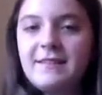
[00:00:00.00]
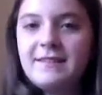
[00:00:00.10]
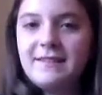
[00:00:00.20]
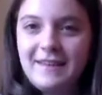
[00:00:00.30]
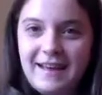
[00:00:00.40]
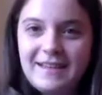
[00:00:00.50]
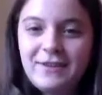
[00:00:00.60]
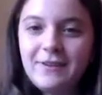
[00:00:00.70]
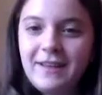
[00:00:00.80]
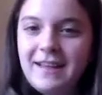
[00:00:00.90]

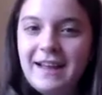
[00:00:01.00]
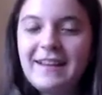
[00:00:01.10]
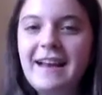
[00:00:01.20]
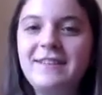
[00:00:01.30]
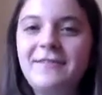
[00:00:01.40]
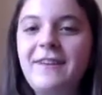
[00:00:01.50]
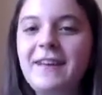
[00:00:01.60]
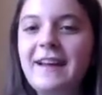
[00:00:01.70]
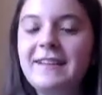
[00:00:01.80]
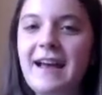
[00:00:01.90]
it's a really like nice
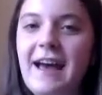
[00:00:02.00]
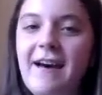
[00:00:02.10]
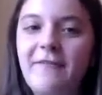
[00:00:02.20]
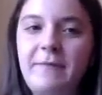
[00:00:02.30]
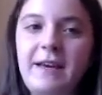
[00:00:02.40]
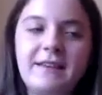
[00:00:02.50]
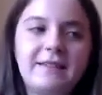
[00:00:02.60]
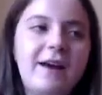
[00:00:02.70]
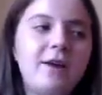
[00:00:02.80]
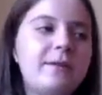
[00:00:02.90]
feeling to have.
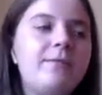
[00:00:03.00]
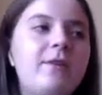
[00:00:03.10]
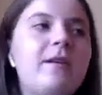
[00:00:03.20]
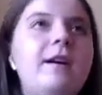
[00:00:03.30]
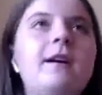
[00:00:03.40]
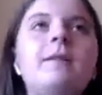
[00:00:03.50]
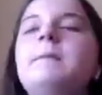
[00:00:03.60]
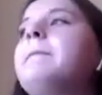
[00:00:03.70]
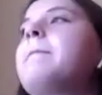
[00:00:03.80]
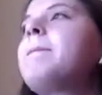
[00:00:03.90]
Because I remember
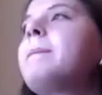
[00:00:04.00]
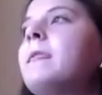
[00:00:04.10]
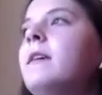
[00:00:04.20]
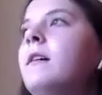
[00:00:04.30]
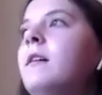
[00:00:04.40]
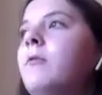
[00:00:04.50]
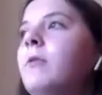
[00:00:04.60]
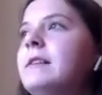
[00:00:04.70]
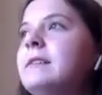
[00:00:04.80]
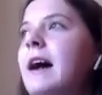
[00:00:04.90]

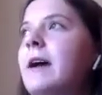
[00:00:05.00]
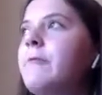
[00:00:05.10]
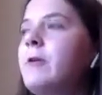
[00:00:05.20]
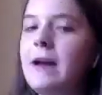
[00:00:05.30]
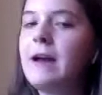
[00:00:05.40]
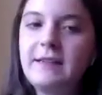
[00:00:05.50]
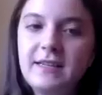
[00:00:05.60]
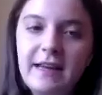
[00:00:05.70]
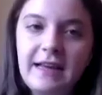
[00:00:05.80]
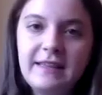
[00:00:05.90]
one time we went
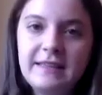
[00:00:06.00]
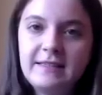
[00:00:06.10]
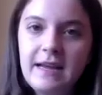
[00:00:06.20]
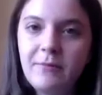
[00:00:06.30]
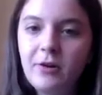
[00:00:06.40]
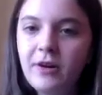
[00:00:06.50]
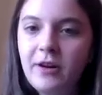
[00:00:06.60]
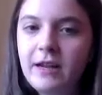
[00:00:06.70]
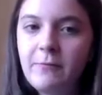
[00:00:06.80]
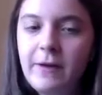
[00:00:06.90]
into like this
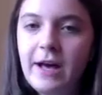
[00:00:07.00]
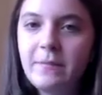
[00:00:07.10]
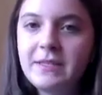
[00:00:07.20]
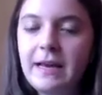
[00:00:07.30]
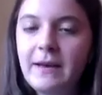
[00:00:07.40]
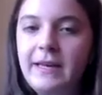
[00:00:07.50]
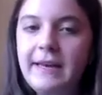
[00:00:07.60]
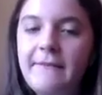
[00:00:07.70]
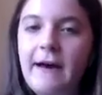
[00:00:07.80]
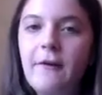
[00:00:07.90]
neighborhood and we helped like
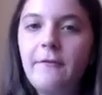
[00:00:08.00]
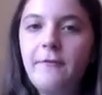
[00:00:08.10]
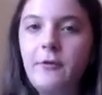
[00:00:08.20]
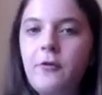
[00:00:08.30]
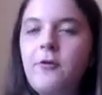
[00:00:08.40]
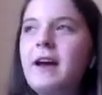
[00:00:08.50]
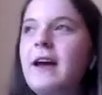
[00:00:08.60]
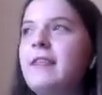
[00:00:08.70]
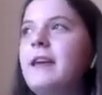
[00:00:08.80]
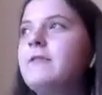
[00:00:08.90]
give out food.
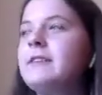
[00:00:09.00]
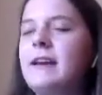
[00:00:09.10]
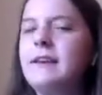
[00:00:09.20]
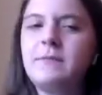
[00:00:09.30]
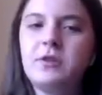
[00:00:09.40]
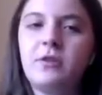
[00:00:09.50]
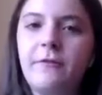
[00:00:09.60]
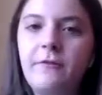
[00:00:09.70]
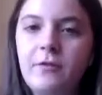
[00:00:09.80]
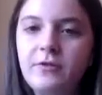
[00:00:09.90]
I think it was like some sort
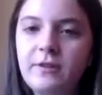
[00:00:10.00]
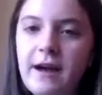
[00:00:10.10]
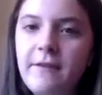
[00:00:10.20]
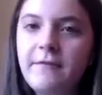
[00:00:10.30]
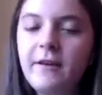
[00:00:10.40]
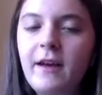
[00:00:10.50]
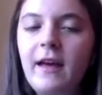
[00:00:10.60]
of food drive,